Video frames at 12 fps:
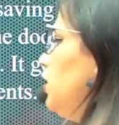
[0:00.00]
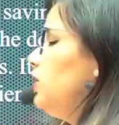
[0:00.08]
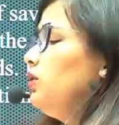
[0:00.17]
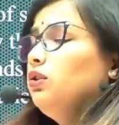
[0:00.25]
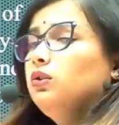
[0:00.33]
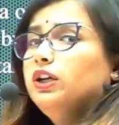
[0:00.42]

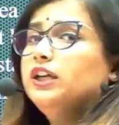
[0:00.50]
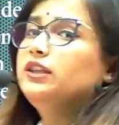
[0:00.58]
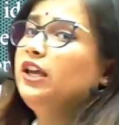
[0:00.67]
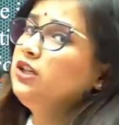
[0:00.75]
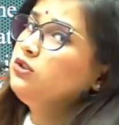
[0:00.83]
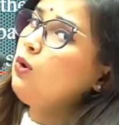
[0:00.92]

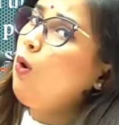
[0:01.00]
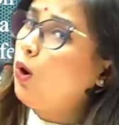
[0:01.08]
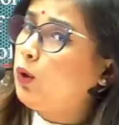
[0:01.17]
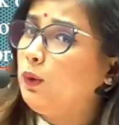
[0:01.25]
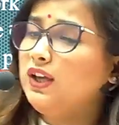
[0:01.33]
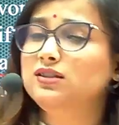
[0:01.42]
there is
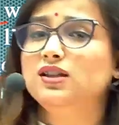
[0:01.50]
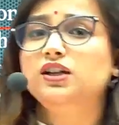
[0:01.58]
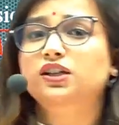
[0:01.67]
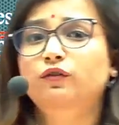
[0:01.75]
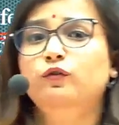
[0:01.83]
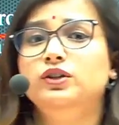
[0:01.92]
always a
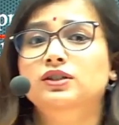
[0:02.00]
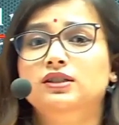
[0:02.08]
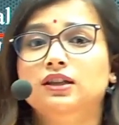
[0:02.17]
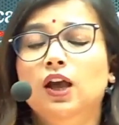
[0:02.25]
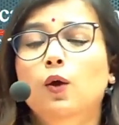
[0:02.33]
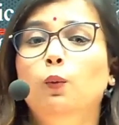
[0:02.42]
difference.
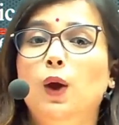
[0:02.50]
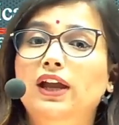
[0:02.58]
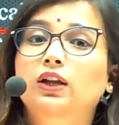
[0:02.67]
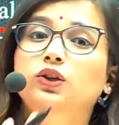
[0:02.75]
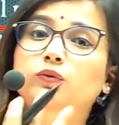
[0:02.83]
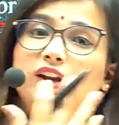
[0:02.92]

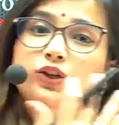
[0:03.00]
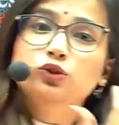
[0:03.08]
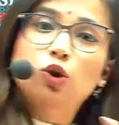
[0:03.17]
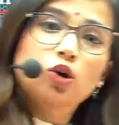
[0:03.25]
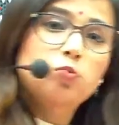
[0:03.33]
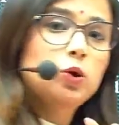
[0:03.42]
While when you
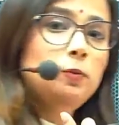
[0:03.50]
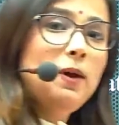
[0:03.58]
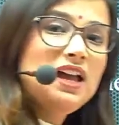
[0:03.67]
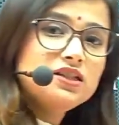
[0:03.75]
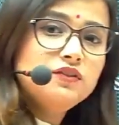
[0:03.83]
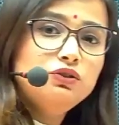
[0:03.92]
talk about
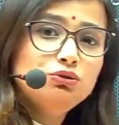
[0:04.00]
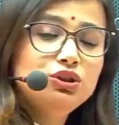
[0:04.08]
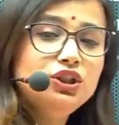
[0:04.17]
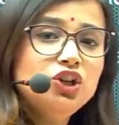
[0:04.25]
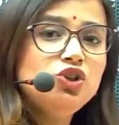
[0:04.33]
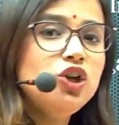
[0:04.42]
passive
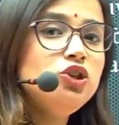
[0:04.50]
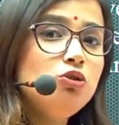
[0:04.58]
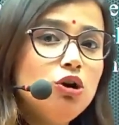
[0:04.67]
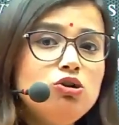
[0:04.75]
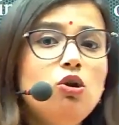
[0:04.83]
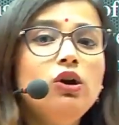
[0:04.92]
euthanasia,
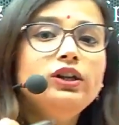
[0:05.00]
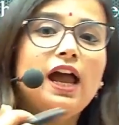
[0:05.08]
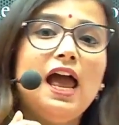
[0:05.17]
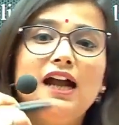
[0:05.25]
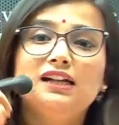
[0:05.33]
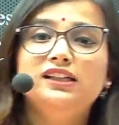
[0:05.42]
you're not
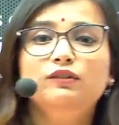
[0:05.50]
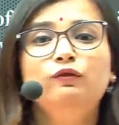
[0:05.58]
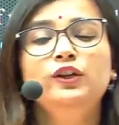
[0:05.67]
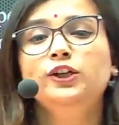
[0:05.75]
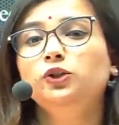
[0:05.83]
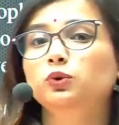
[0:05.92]

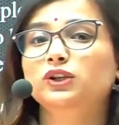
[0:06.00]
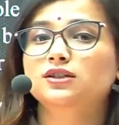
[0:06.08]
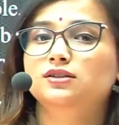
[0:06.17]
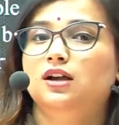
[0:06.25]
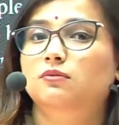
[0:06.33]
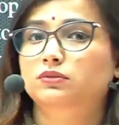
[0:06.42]
actively doing
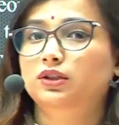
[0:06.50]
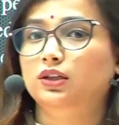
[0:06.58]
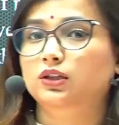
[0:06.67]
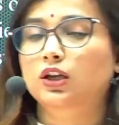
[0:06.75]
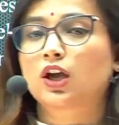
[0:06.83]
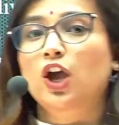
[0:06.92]

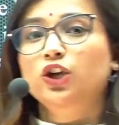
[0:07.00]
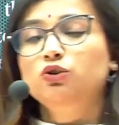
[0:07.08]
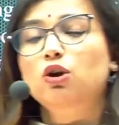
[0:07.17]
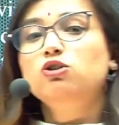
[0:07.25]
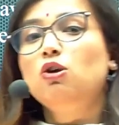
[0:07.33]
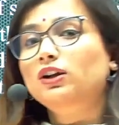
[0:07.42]
something.
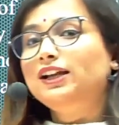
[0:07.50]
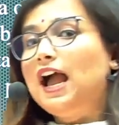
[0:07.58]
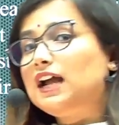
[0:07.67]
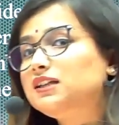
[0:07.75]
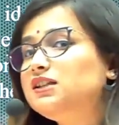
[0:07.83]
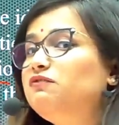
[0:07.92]
You're not
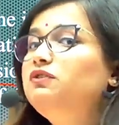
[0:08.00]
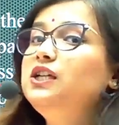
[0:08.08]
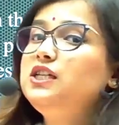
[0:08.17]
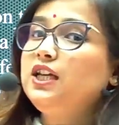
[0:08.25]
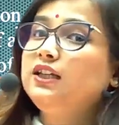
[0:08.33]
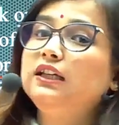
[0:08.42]
actively
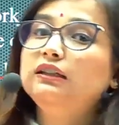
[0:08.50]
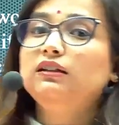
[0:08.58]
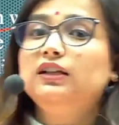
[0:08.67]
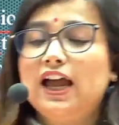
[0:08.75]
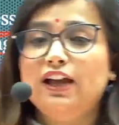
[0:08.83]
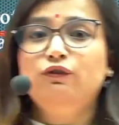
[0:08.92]
taking the
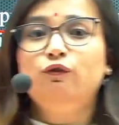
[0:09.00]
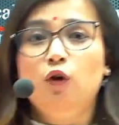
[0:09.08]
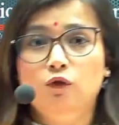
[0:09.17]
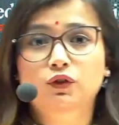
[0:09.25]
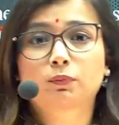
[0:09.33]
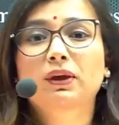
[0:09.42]
life
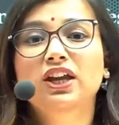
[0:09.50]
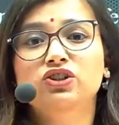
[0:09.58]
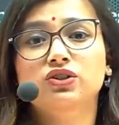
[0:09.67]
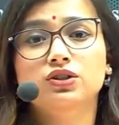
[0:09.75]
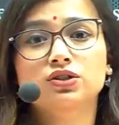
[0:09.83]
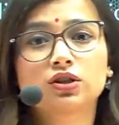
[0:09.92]
of the
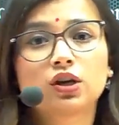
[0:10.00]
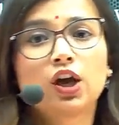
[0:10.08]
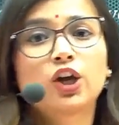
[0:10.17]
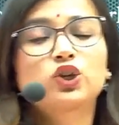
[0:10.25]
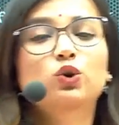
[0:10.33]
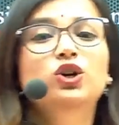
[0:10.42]
patient.
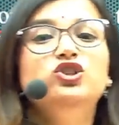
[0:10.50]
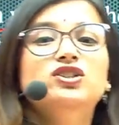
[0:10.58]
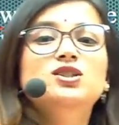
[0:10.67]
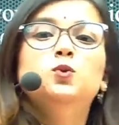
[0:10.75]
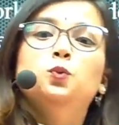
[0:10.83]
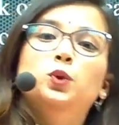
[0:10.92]
You're
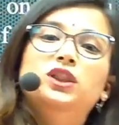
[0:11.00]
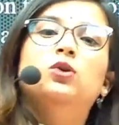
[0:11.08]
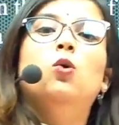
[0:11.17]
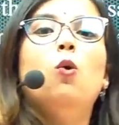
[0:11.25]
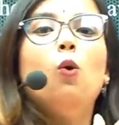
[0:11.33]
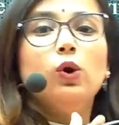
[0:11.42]
just
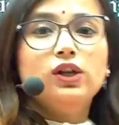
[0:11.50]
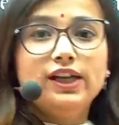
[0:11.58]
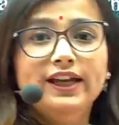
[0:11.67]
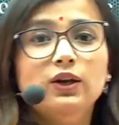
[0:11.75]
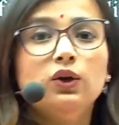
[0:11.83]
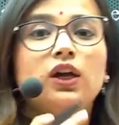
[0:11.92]

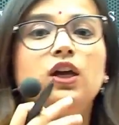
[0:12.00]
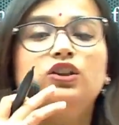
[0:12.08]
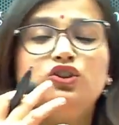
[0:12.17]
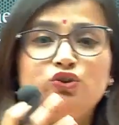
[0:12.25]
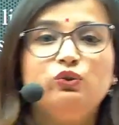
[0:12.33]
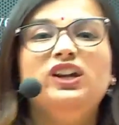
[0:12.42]
withholding
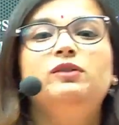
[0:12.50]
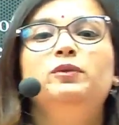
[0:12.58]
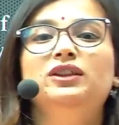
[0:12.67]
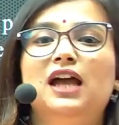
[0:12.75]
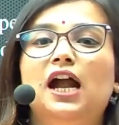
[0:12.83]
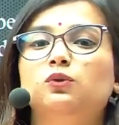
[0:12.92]
the
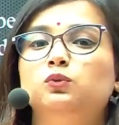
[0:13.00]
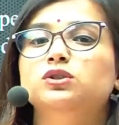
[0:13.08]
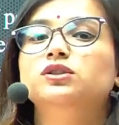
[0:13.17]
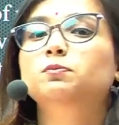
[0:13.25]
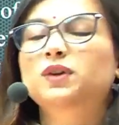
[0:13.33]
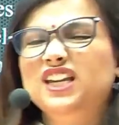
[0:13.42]
treatment that
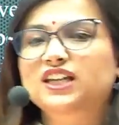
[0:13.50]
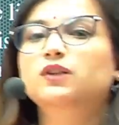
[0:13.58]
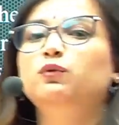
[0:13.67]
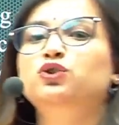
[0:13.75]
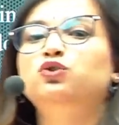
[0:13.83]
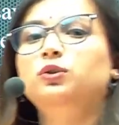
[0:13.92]
was being
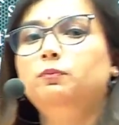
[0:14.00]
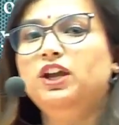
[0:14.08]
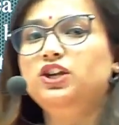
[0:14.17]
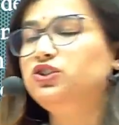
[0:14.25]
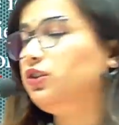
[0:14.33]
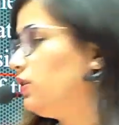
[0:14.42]
given to the
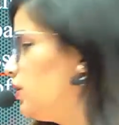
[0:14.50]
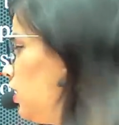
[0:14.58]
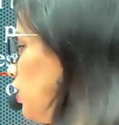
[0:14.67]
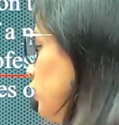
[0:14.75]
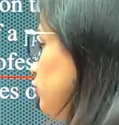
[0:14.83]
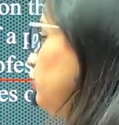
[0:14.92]
patient.
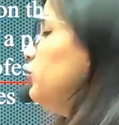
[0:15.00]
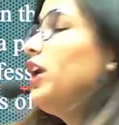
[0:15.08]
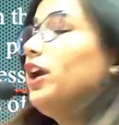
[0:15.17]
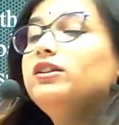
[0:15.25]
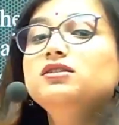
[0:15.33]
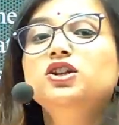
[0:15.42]
So
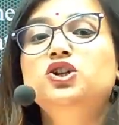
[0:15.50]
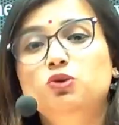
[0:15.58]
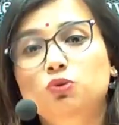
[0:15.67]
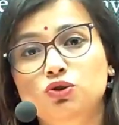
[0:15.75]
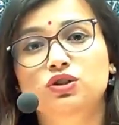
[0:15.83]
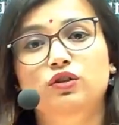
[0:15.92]
there is a
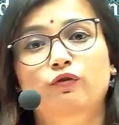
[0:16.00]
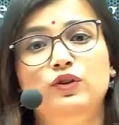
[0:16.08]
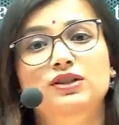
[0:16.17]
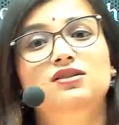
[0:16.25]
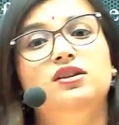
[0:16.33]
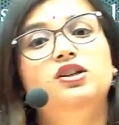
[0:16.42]
huge
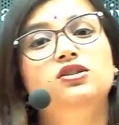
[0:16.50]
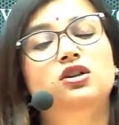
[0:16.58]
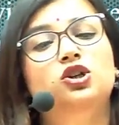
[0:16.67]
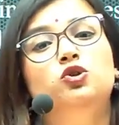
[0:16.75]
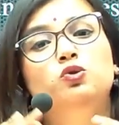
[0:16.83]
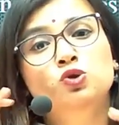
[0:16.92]
difference. There is a
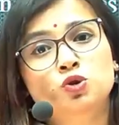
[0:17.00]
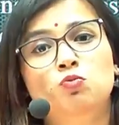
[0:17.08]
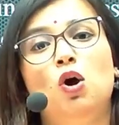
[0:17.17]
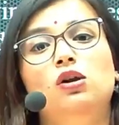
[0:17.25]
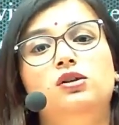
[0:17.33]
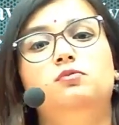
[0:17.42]
huge
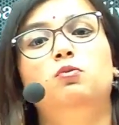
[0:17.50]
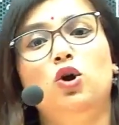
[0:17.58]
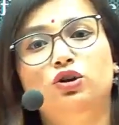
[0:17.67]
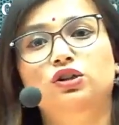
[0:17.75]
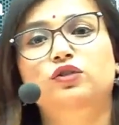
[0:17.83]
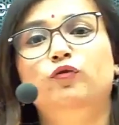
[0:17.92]

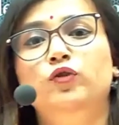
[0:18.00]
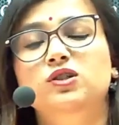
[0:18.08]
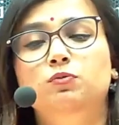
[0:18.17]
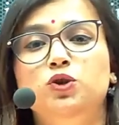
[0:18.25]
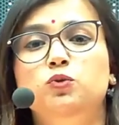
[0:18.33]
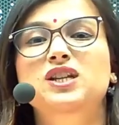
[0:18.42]
moral difference
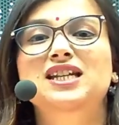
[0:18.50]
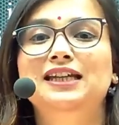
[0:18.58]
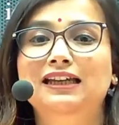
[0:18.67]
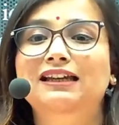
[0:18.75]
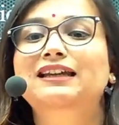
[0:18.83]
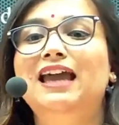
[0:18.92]
between
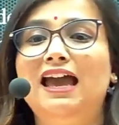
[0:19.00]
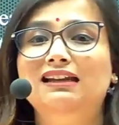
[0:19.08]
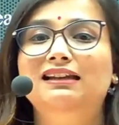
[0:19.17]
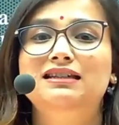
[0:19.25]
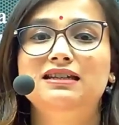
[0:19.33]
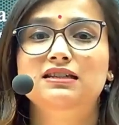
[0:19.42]
killing and
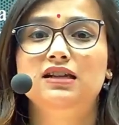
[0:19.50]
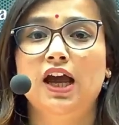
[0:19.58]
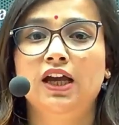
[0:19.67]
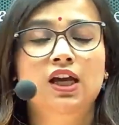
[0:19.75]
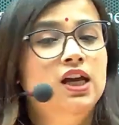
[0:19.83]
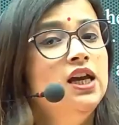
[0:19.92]
letting
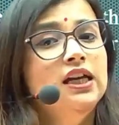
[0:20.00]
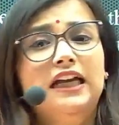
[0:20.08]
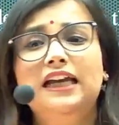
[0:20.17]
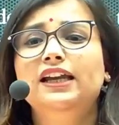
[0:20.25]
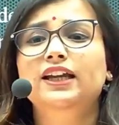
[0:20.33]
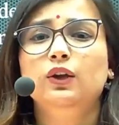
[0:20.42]
die.
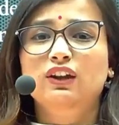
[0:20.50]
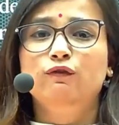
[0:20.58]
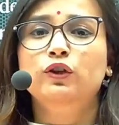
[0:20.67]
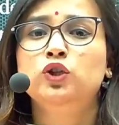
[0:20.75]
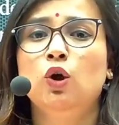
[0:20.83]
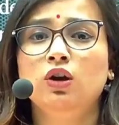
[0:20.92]
Killing, if
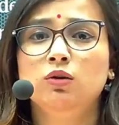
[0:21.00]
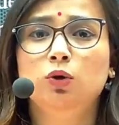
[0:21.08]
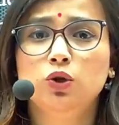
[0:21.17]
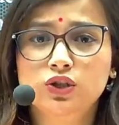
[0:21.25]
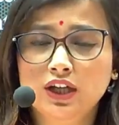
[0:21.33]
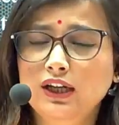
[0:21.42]
we talk
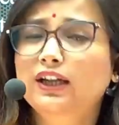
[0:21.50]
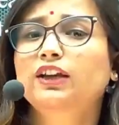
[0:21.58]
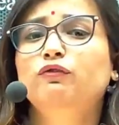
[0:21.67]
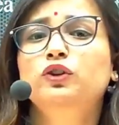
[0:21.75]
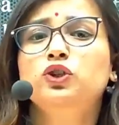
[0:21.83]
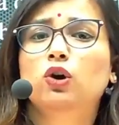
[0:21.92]
about killing
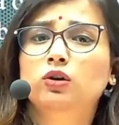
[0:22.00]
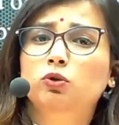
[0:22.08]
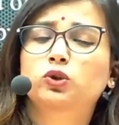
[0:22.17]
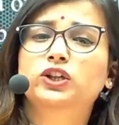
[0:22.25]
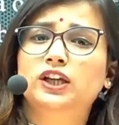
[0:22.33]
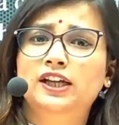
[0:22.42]

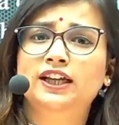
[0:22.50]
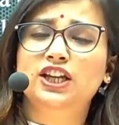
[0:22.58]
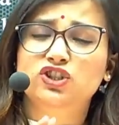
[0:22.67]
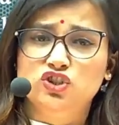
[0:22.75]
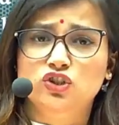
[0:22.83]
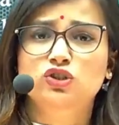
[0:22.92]

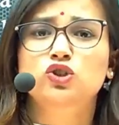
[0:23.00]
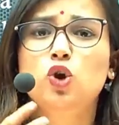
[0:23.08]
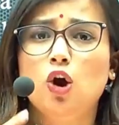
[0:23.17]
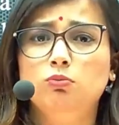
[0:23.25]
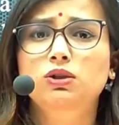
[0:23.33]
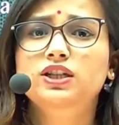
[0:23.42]
in just
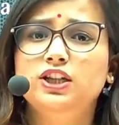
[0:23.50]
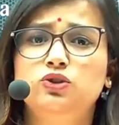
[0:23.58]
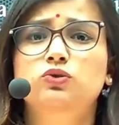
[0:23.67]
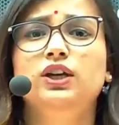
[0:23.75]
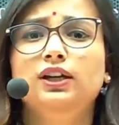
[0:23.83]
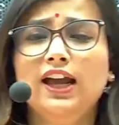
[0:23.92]
normal
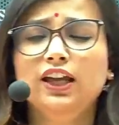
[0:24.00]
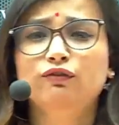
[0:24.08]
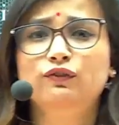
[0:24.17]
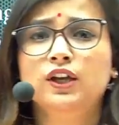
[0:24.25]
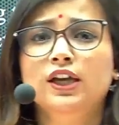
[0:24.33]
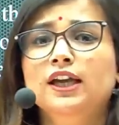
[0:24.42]
day-to-day
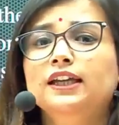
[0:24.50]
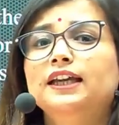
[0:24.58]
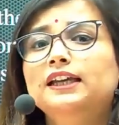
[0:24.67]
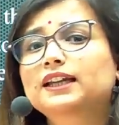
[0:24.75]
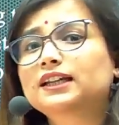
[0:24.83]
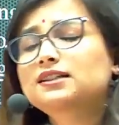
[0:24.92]
life,
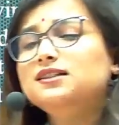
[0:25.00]
killing is